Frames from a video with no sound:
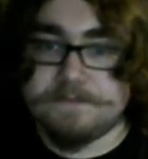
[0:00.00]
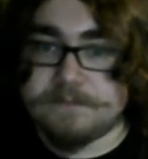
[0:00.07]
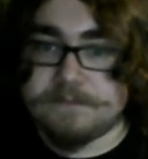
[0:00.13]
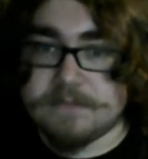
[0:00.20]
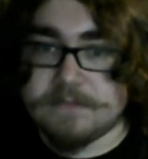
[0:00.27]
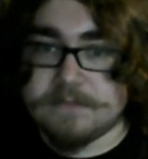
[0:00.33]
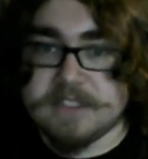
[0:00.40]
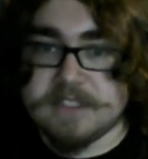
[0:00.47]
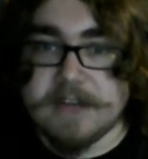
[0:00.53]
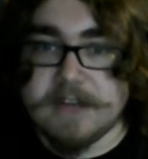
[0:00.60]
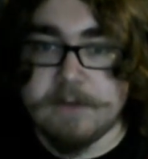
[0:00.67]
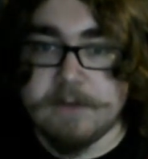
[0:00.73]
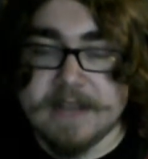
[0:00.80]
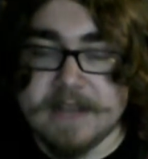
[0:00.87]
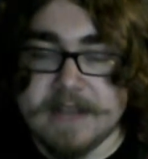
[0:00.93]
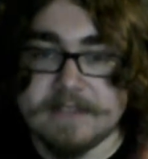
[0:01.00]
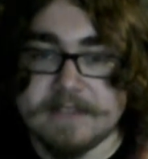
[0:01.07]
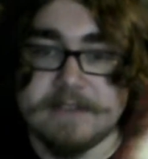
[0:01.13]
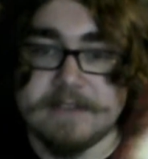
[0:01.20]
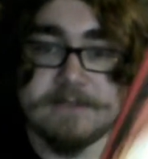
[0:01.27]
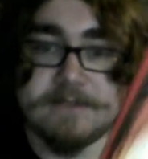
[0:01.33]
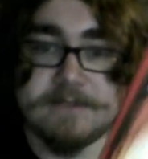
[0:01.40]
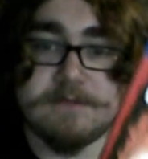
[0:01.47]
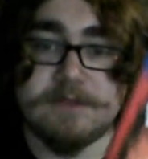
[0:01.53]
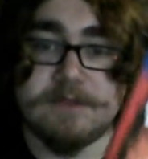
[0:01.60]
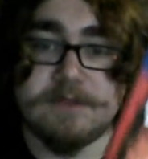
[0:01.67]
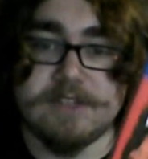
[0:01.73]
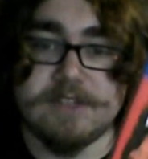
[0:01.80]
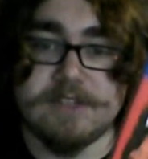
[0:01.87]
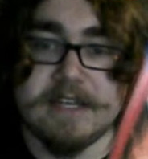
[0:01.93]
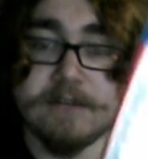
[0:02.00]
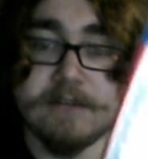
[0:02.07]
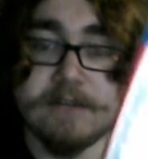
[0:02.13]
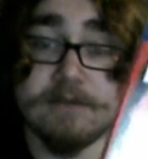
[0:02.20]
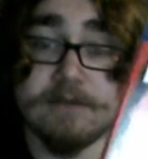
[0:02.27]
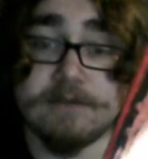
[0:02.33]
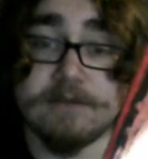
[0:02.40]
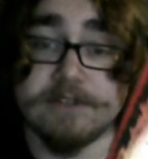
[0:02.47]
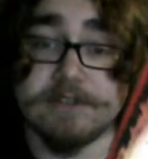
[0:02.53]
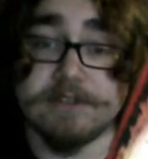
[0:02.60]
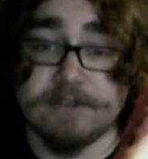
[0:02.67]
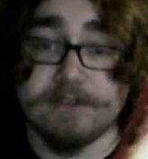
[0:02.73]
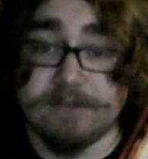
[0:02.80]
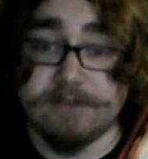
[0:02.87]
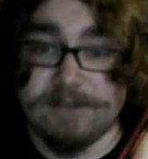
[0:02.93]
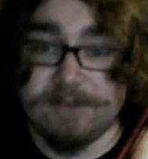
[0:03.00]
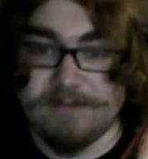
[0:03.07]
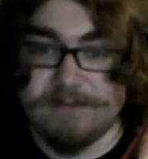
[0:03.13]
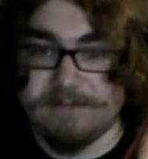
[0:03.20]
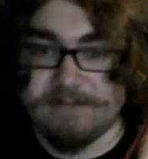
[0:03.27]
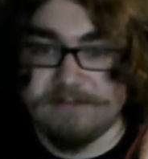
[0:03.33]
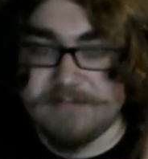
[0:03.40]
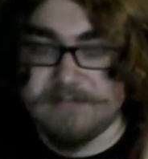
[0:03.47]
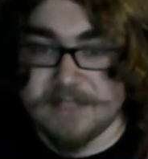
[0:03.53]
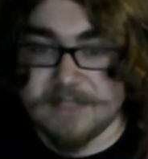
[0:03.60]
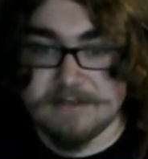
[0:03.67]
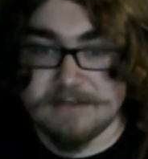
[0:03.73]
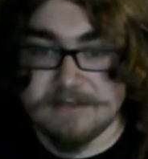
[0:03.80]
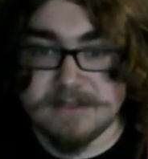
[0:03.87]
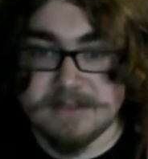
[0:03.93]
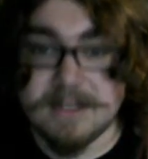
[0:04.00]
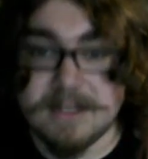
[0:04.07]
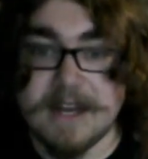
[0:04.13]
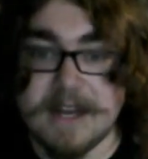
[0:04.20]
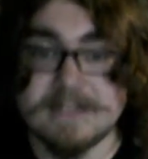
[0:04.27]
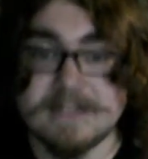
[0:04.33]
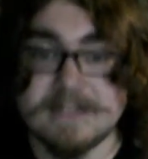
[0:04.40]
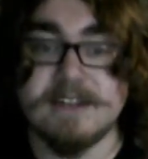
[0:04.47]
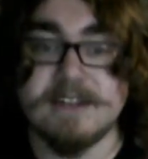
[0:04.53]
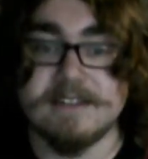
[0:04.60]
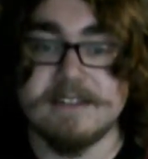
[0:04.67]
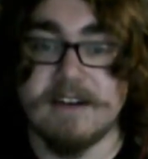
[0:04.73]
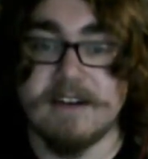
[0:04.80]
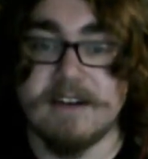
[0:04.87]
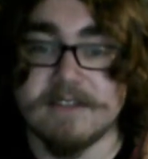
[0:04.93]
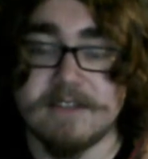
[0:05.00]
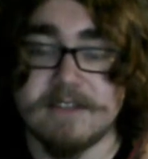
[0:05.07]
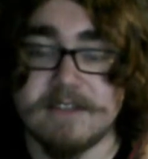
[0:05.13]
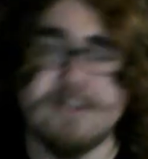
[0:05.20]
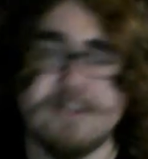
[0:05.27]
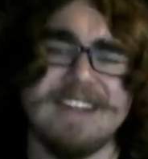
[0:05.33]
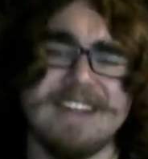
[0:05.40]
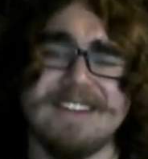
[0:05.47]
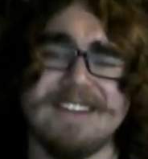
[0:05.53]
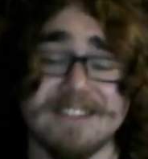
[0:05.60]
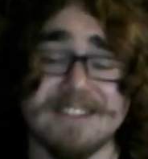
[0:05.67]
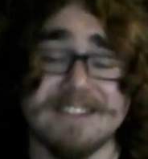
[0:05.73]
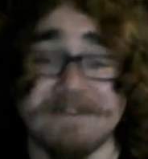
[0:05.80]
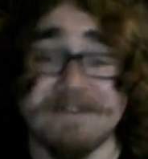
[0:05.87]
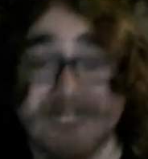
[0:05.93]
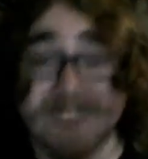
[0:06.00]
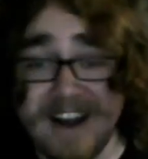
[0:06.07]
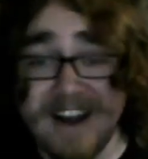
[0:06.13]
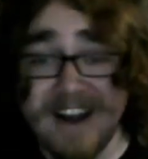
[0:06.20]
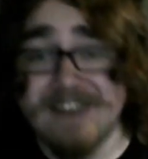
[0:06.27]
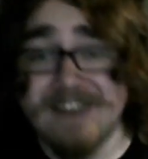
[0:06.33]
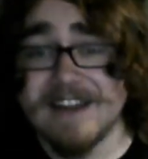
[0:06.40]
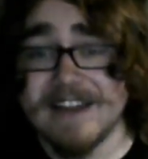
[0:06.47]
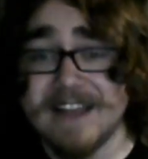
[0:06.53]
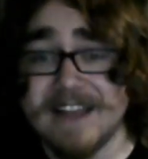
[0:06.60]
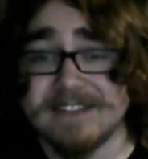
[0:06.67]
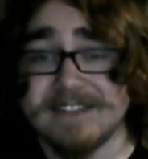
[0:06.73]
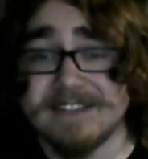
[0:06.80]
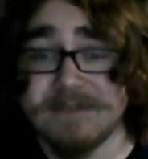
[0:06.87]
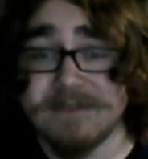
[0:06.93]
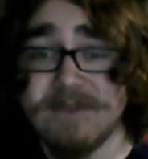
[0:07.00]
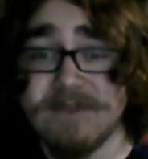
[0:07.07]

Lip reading: sadomasochism, there's needles, there's eyes cutting tongues off. You know, this is a very nasty movie.